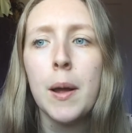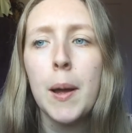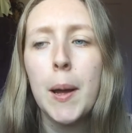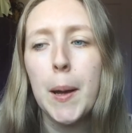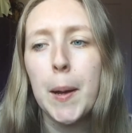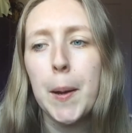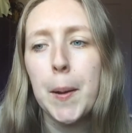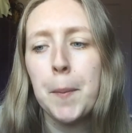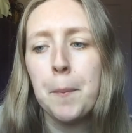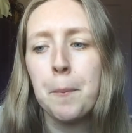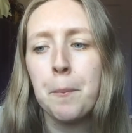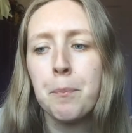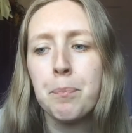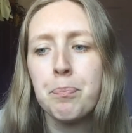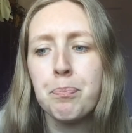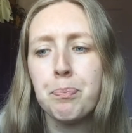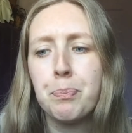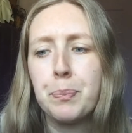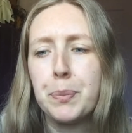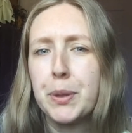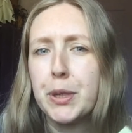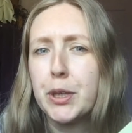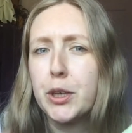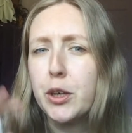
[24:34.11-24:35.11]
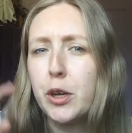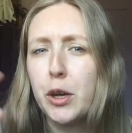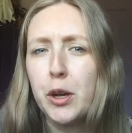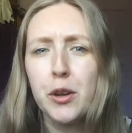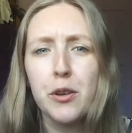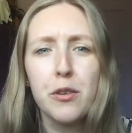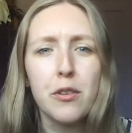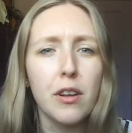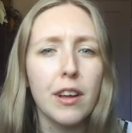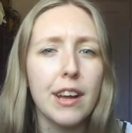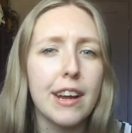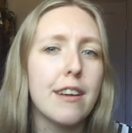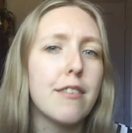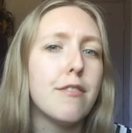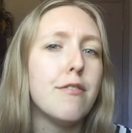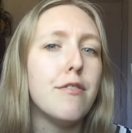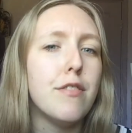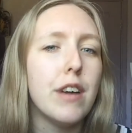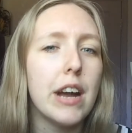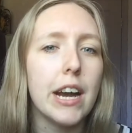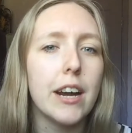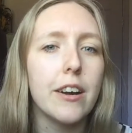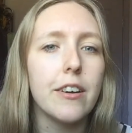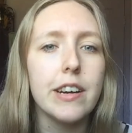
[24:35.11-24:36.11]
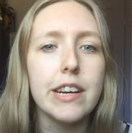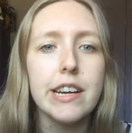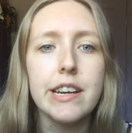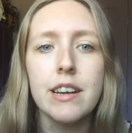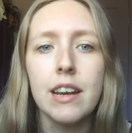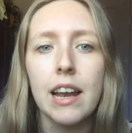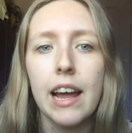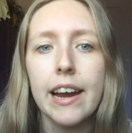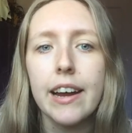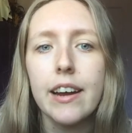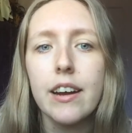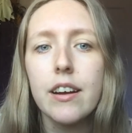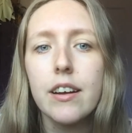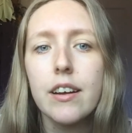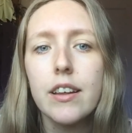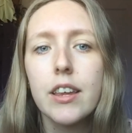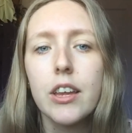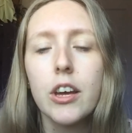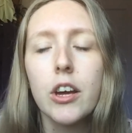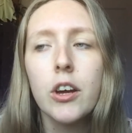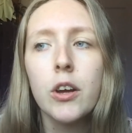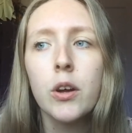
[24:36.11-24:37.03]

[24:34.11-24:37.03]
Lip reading: but could like vary in length,